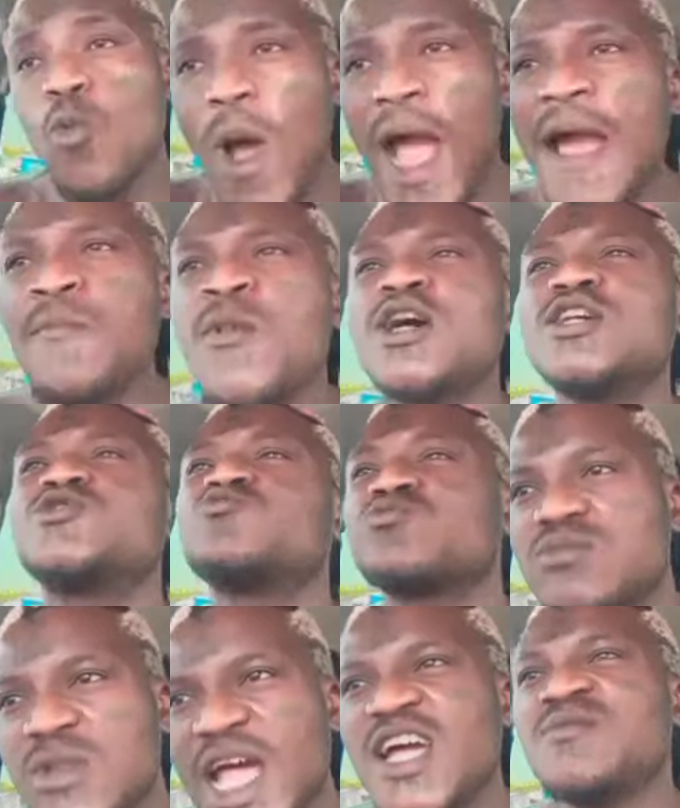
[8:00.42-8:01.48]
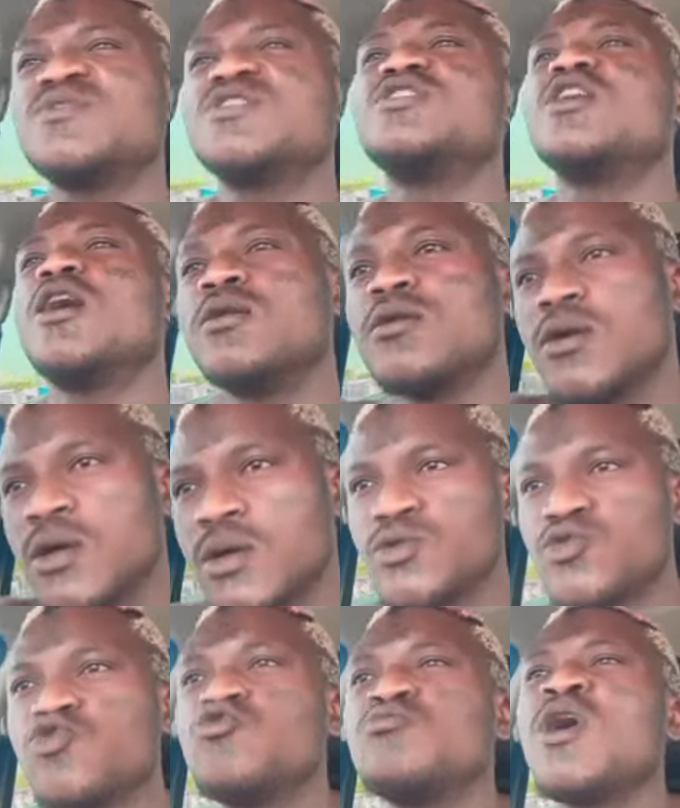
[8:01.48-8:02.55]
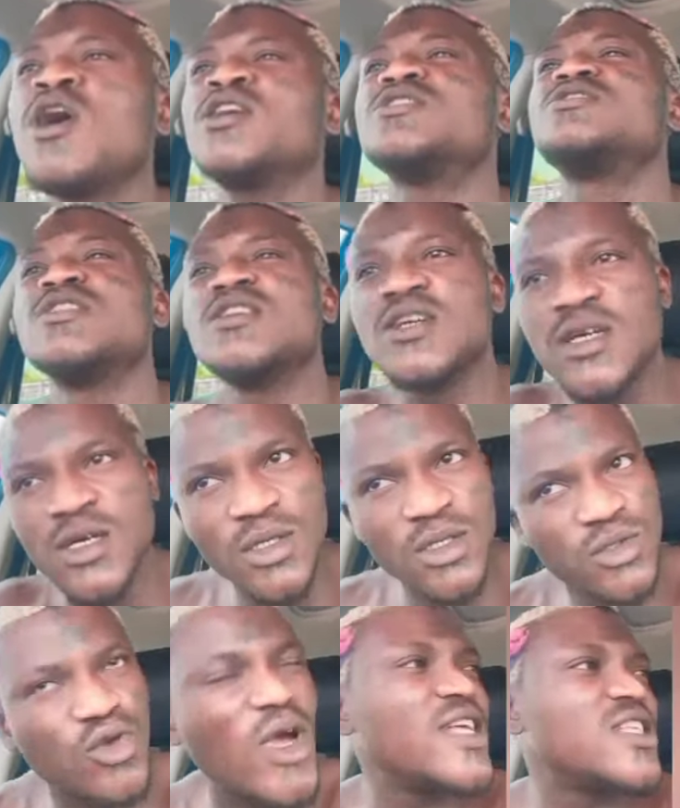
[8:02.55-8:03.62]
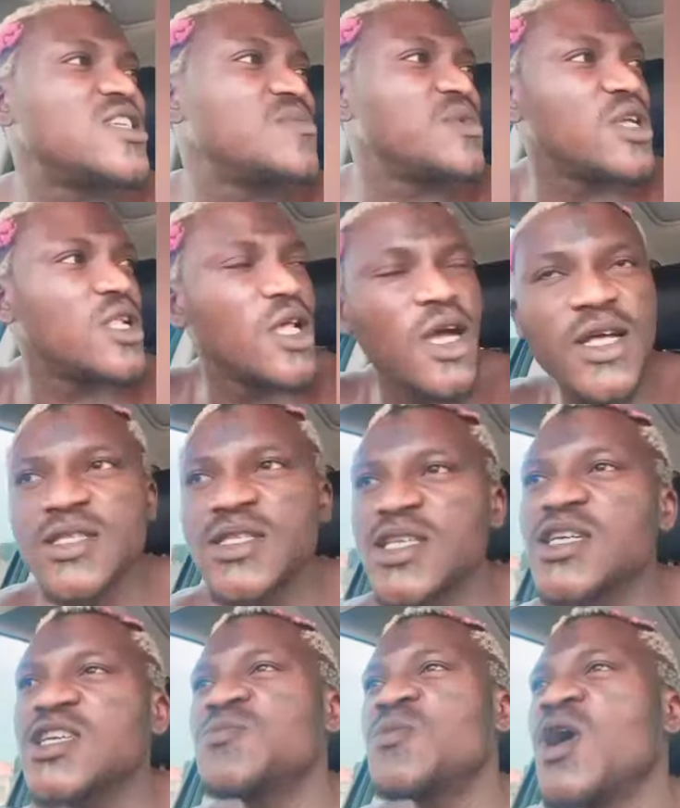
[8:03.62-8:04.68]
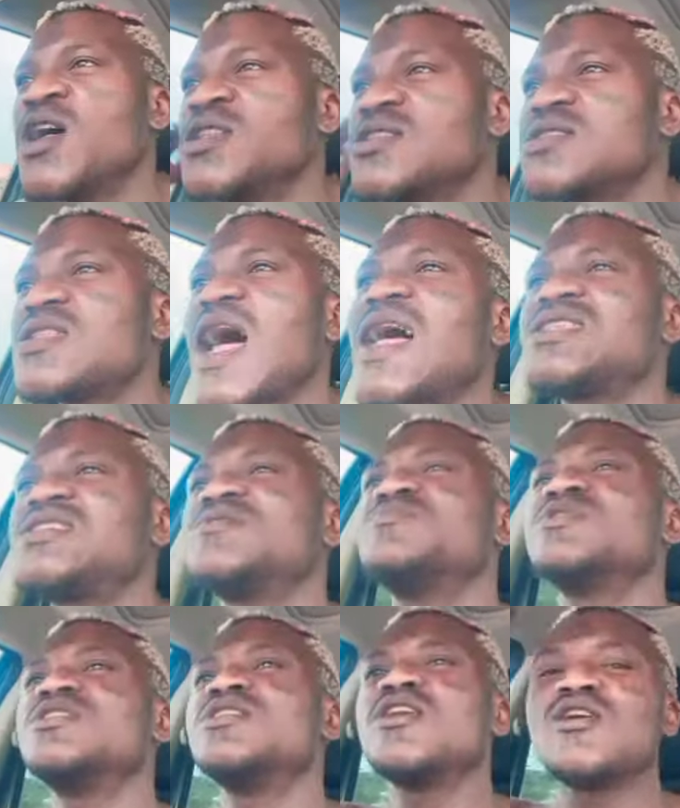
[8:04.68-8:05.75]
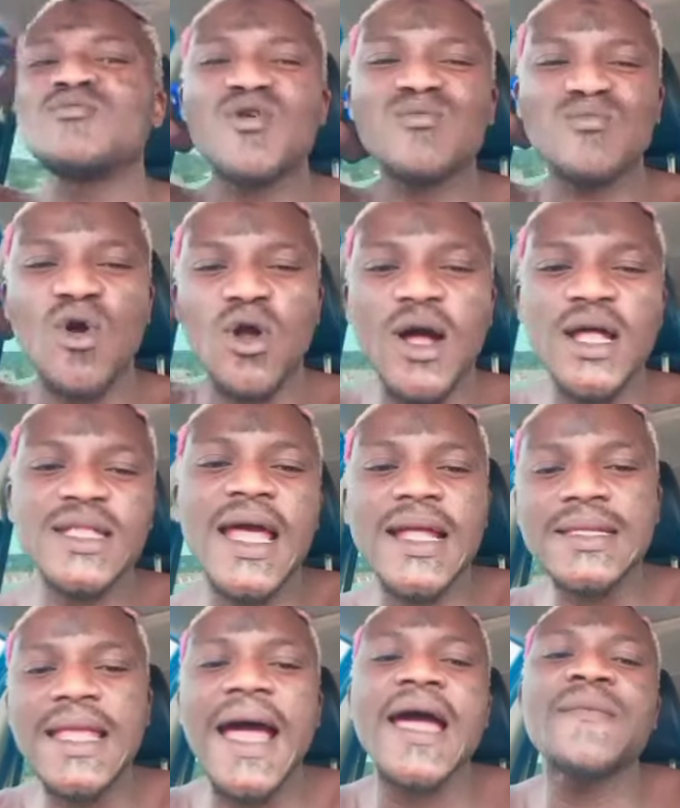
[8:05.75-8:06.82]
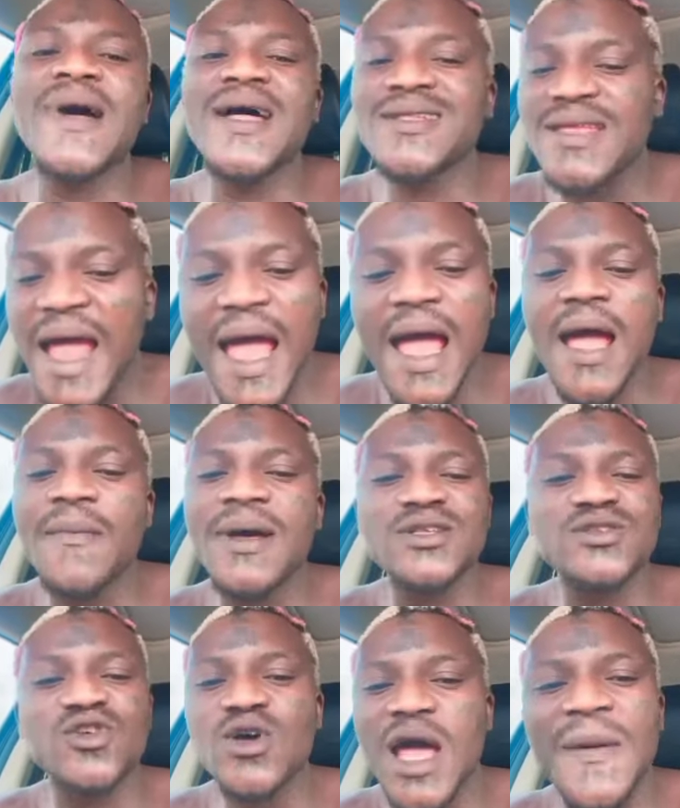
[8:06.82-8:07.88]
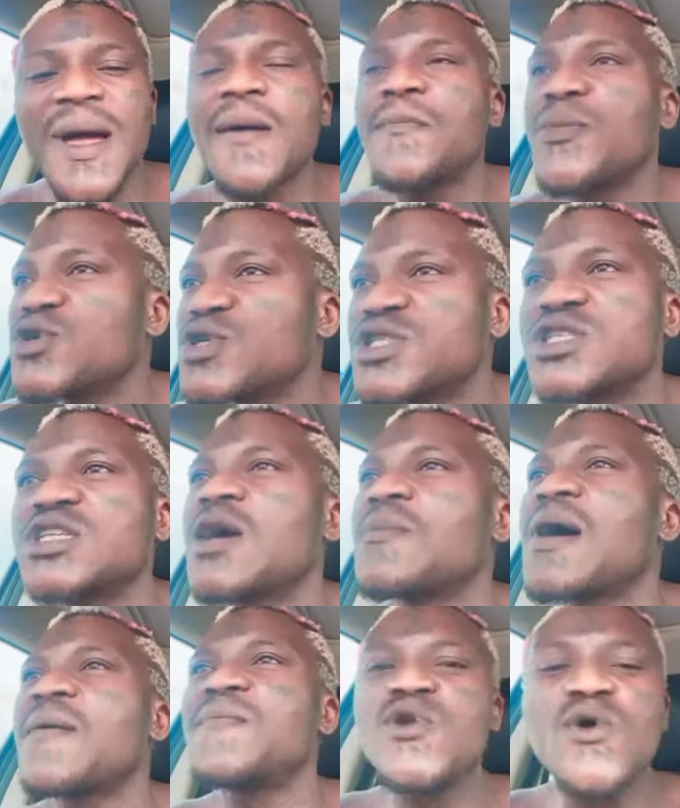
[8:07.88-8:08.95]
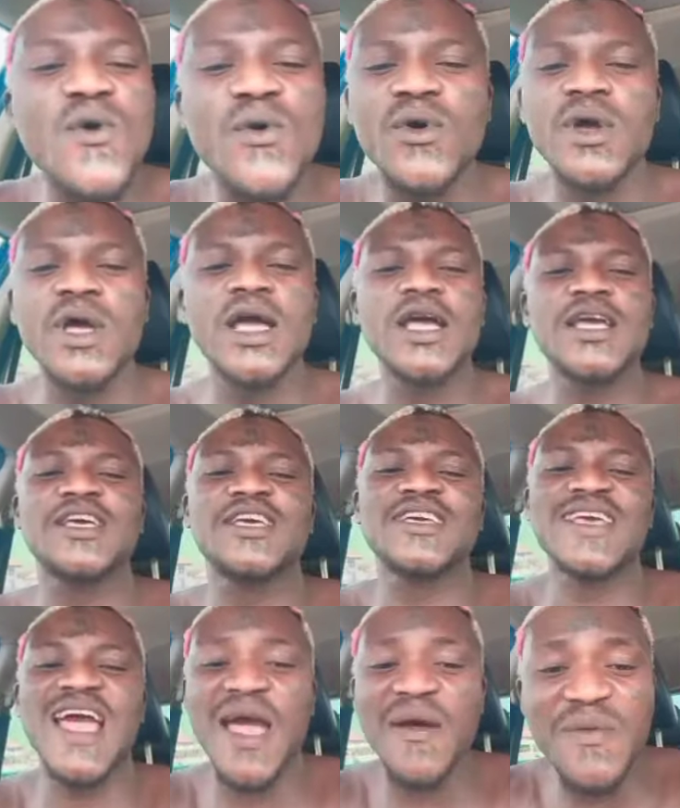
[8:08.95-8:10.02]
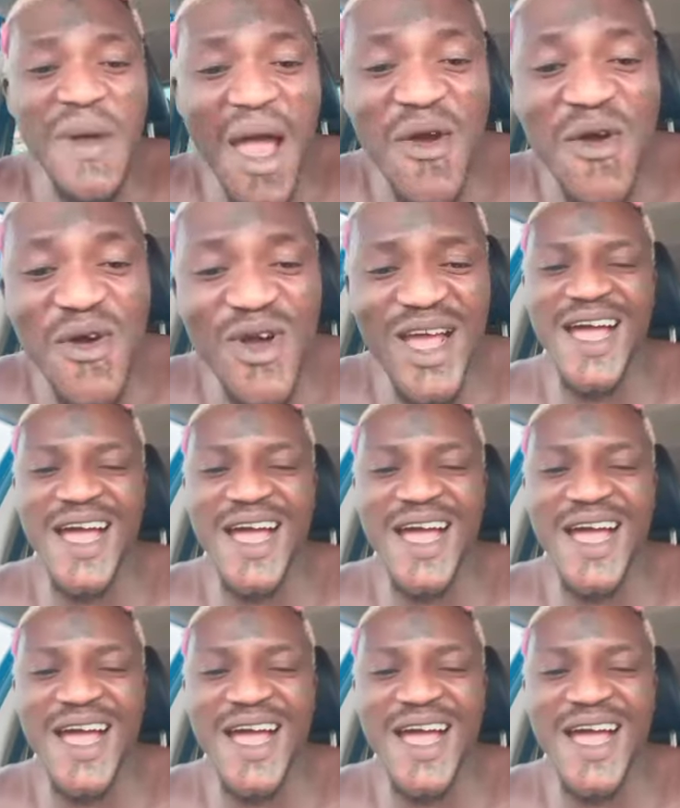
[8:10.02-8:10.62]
1 month, 10 million, 2 months, 20 million, 3 months, 30 million. Go, go, go, ten time, matter. I'm a post in my blue. Yeah, I'll be